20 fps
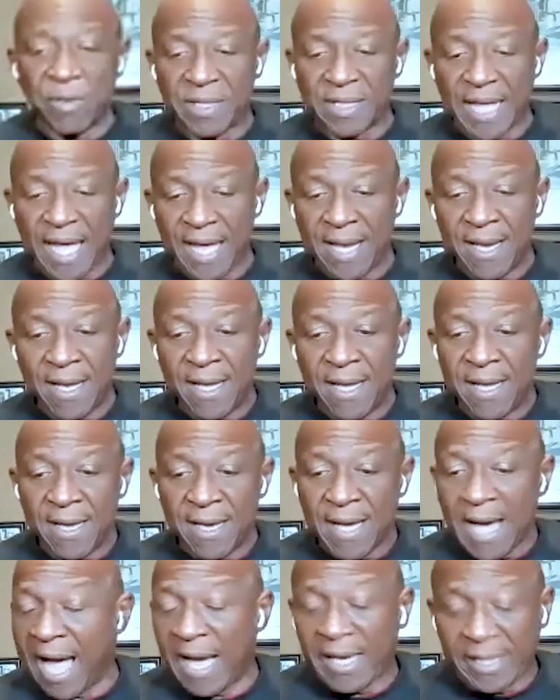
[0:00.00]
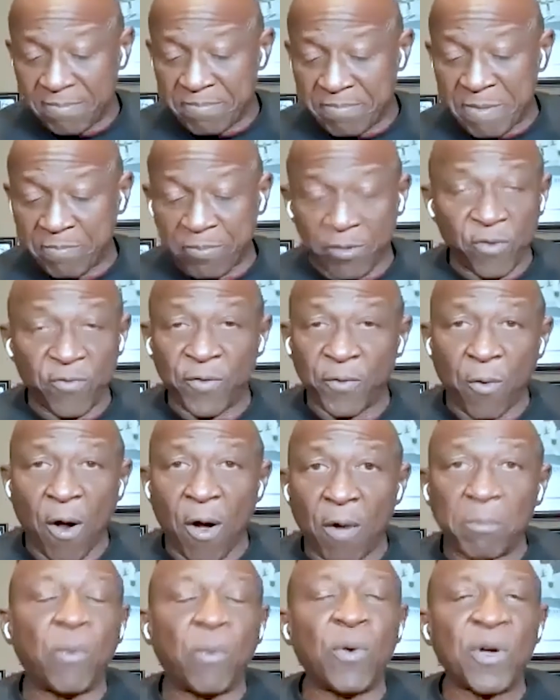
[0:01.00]
that. I could be proven
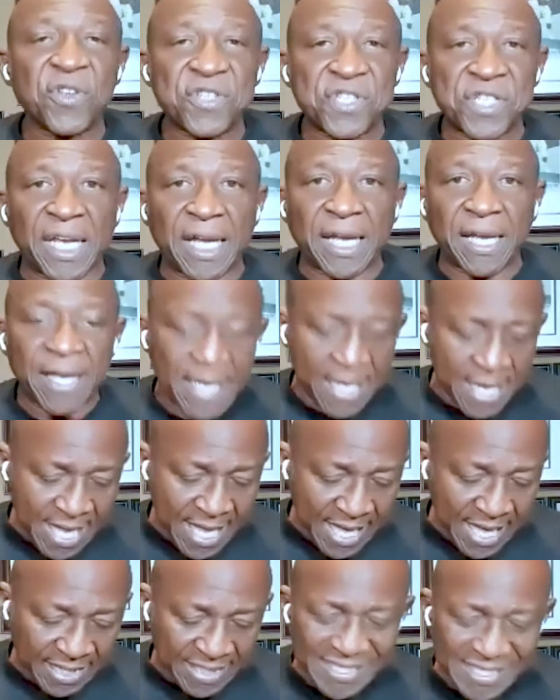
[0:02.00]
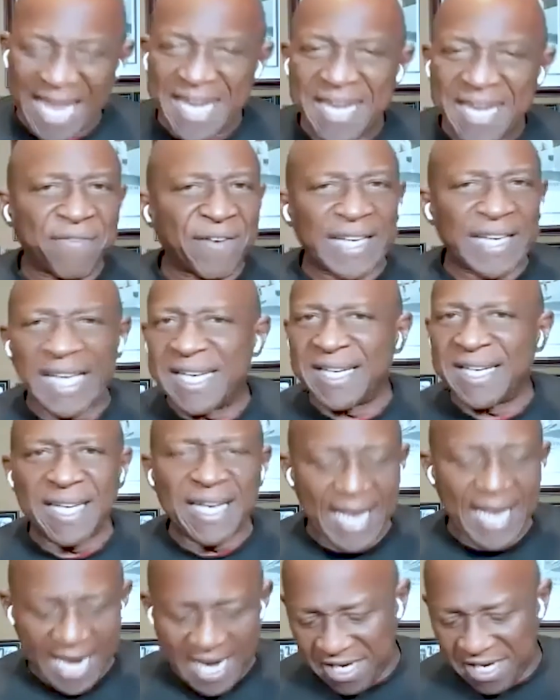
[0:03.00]
wrong, but we'll see. Because I never get into
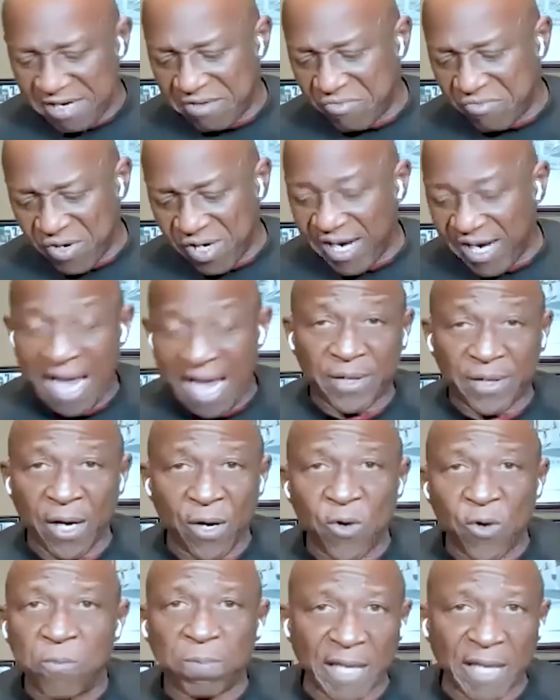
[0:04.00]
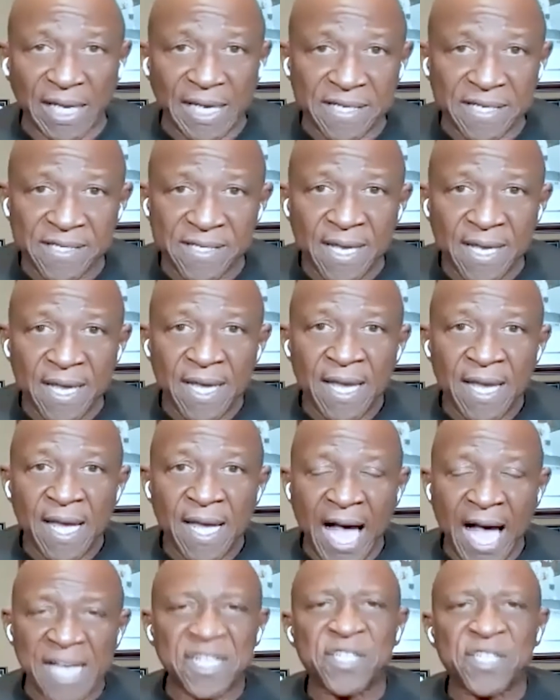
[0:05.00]
that. I don't care who plays.
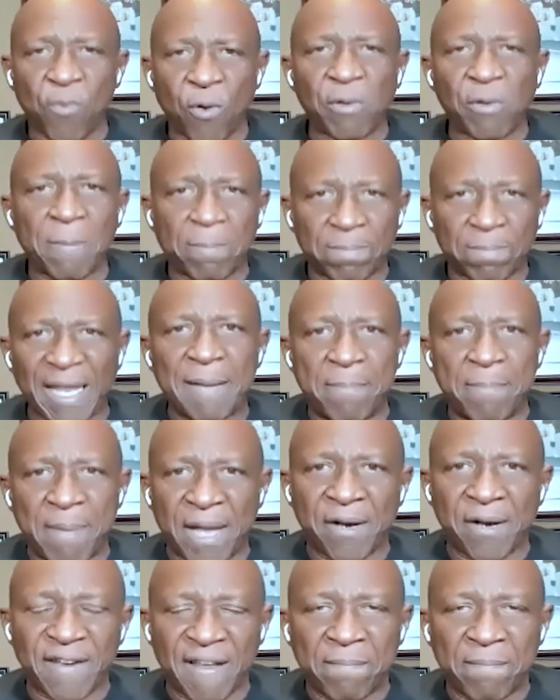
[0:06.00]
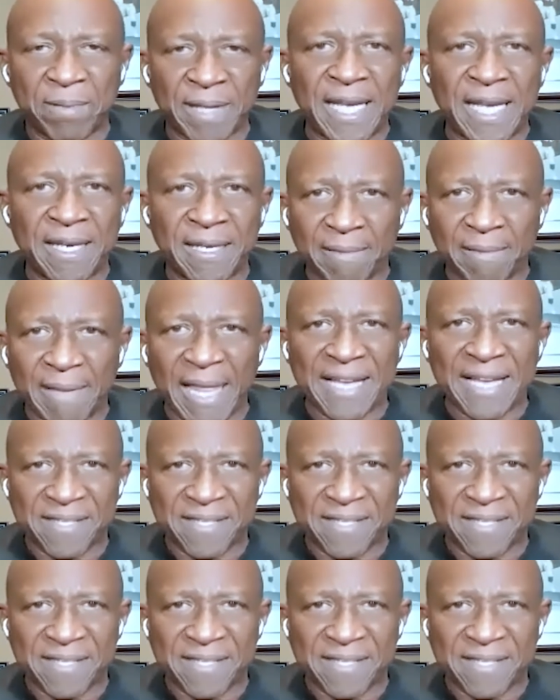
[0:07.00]
I just want them to play better than they played in the last